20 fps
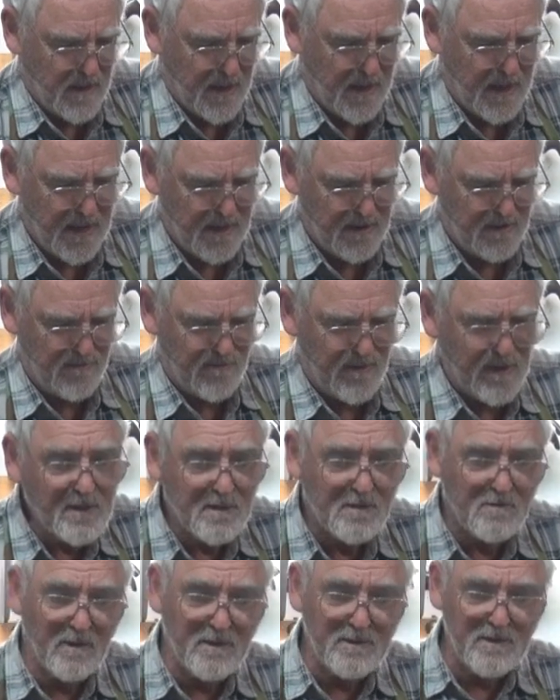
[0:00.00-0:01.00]
And
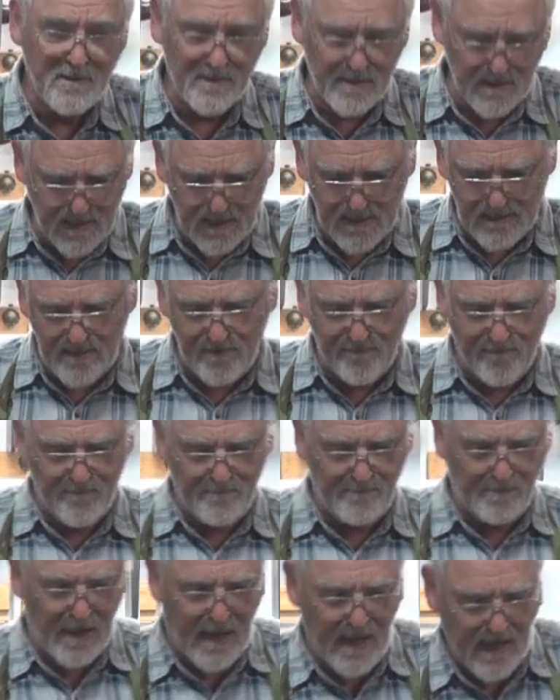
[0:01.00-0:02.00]
this one you can get
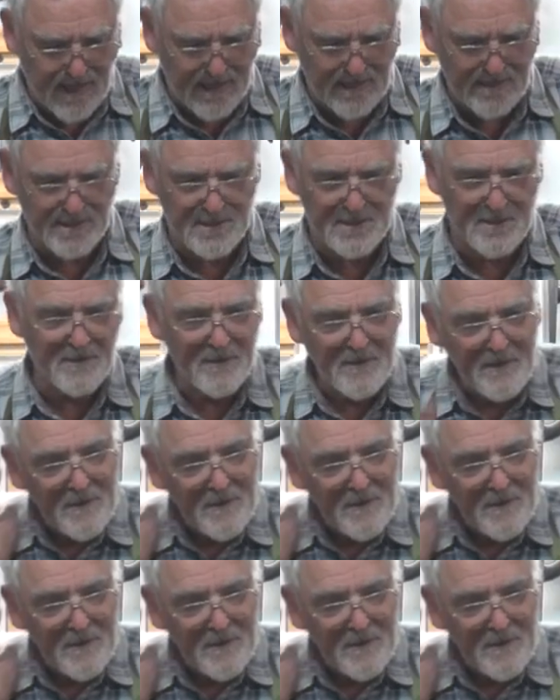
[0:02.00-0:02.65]
different blades.